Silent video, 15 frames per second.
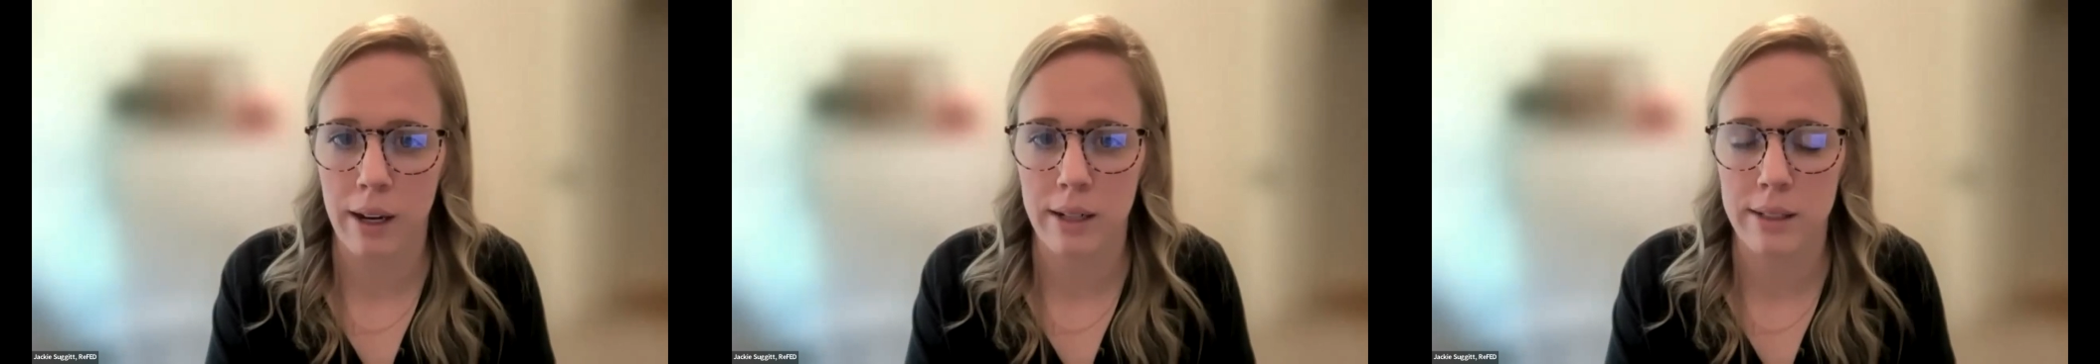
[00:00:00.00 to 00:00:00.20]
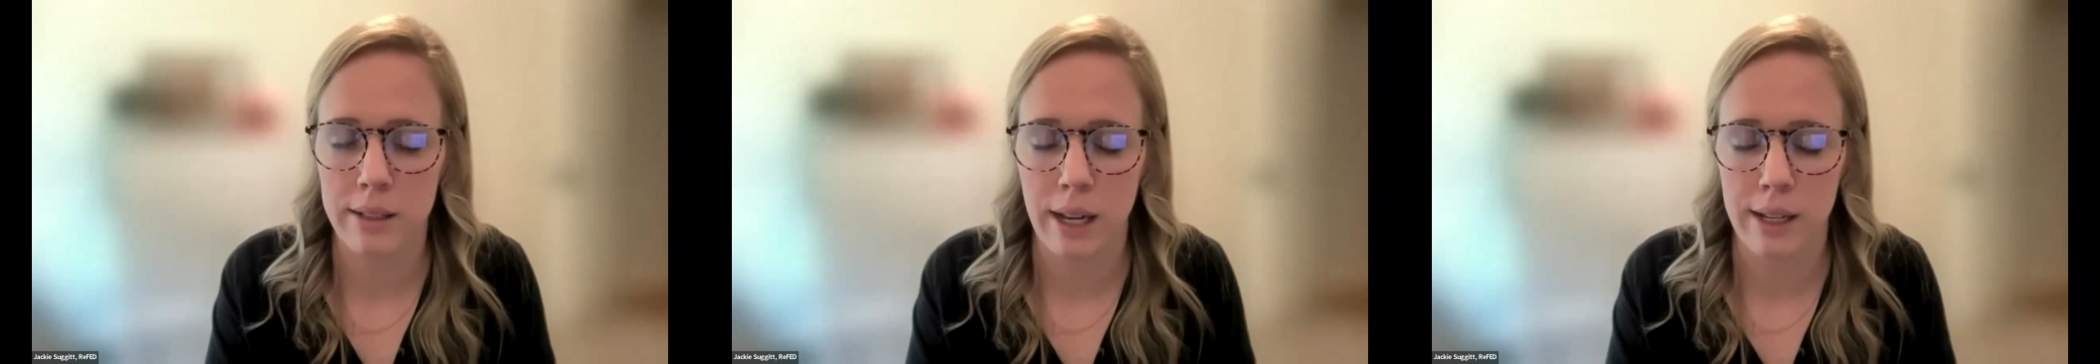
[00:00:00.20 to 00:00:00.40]

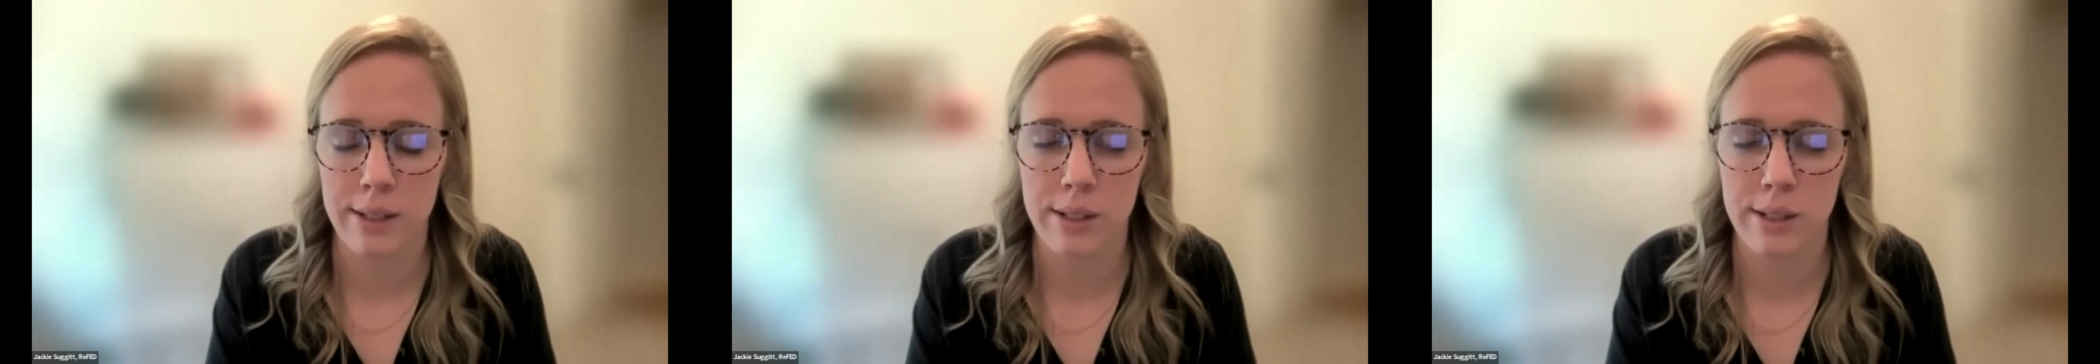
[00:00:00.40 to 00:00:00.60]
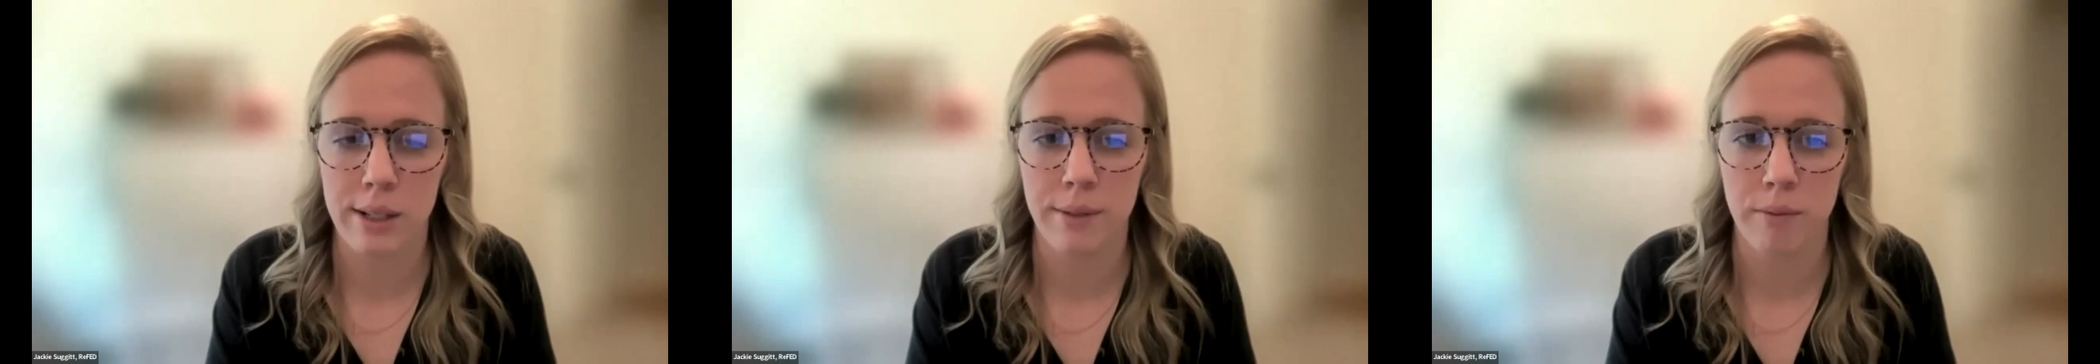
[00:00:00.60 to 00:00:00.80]
and
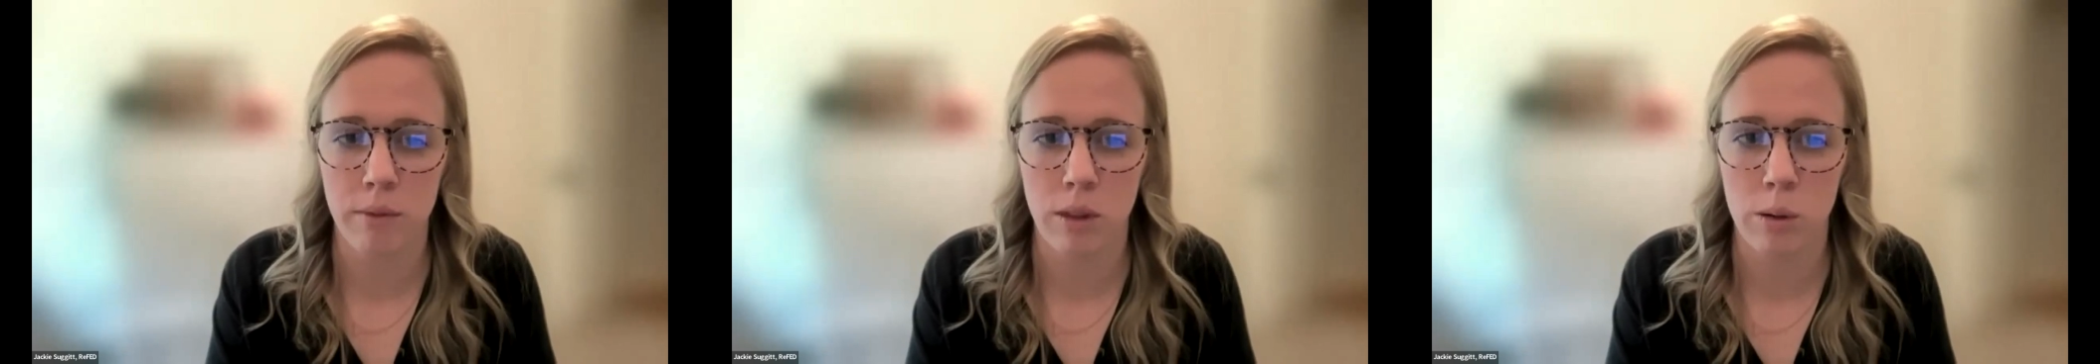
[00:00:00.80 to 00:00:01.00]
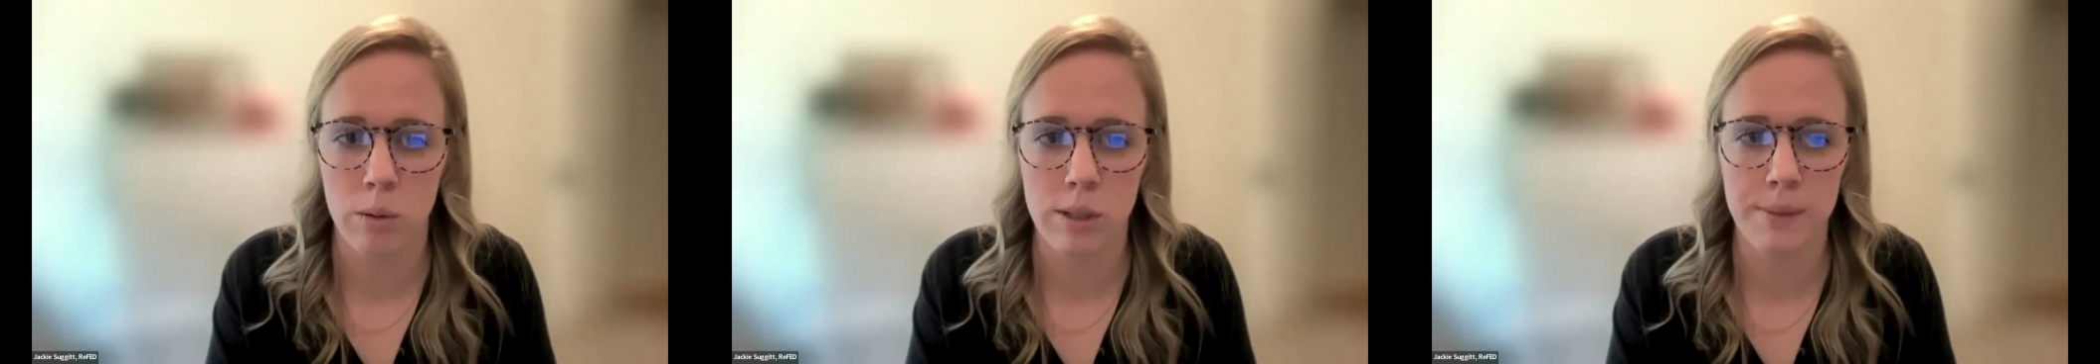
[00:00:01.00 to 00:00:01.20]
test
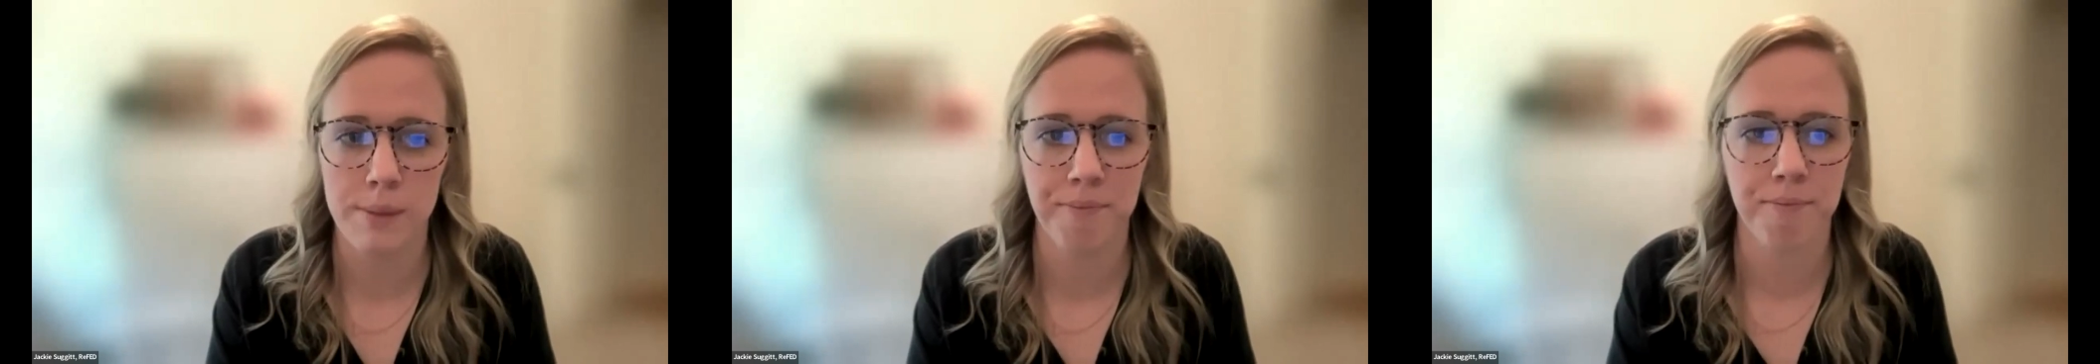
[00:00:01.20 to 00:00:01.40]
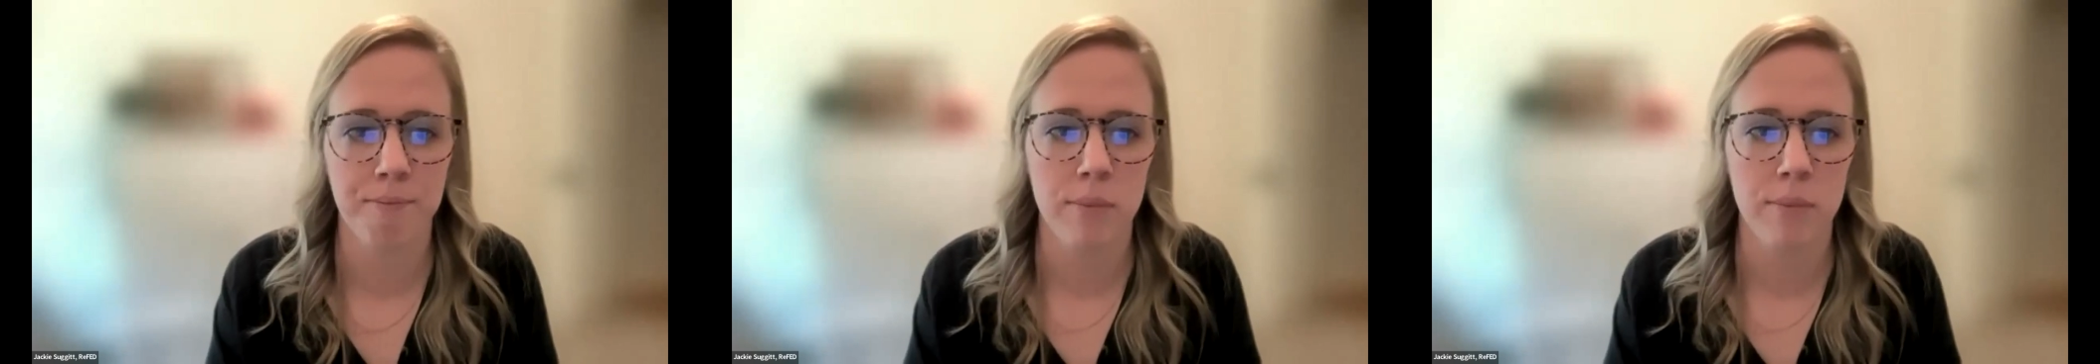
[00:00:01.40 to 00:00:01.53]
those.